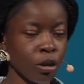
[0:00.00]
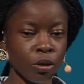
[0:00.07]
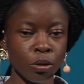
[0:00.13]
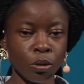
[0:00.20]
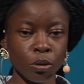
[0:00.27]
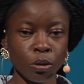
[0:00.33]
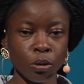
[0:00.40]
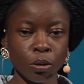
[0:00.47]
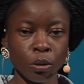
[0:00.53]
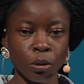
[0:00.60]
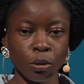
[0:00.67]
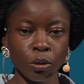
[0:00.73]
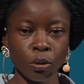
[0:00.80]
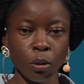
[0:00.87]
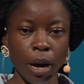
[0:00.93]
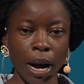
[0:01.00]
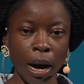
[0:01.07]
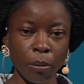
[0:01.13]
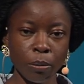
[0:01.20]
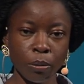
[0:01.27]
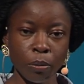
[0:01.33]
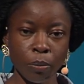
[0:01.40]
to, to, to
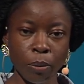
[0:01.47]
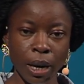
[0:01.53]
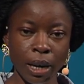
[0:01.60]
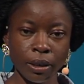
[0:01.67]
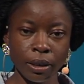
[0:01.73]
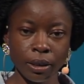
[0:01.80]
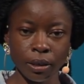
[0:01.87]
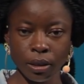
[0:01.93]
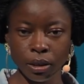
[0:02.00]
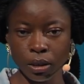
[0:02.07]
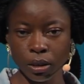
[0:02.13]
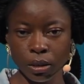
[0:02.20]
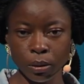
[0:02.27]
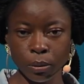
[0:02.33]
armed bandits,